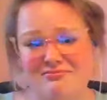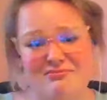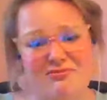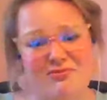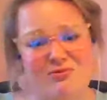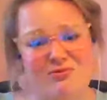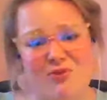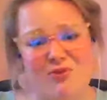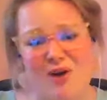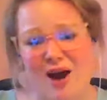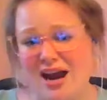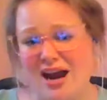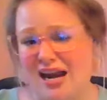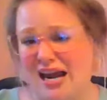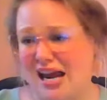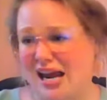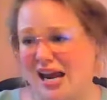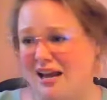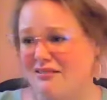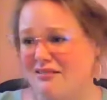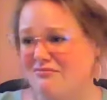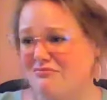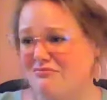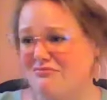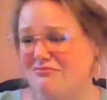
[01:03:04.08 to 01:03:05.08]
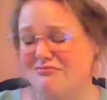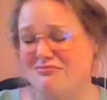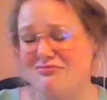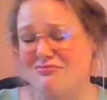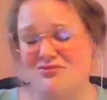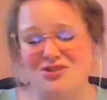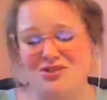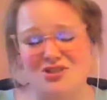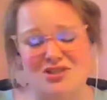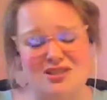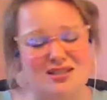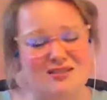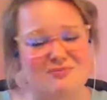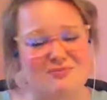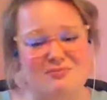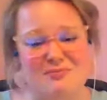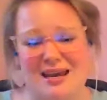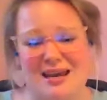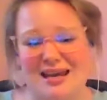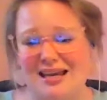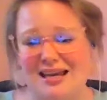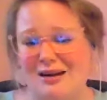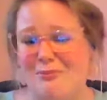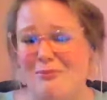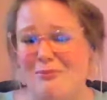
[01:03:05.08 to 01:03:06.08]
writing, just
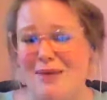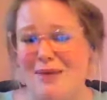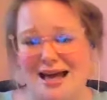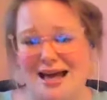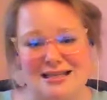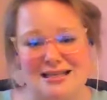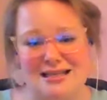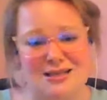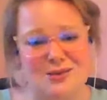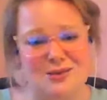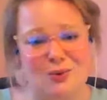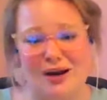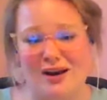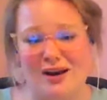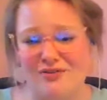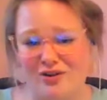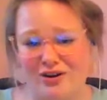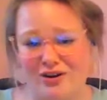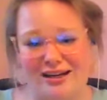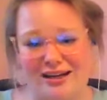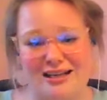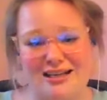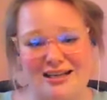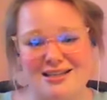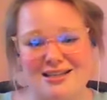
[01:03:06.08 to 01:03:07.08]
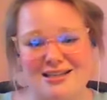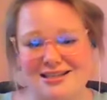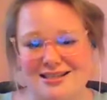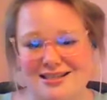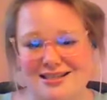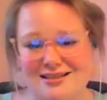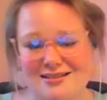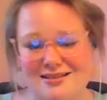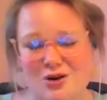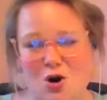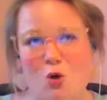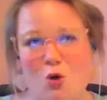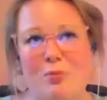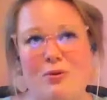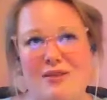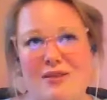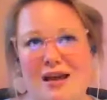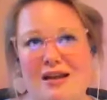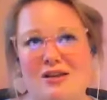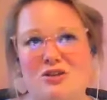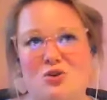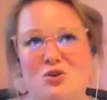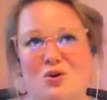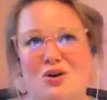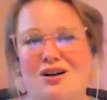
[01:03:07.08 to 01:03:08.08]
making a mess, whatever it is. Open
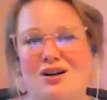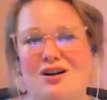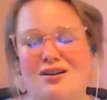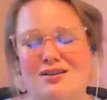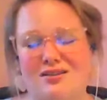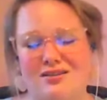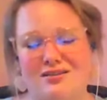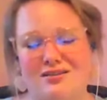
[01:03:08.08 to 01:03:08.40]
that door.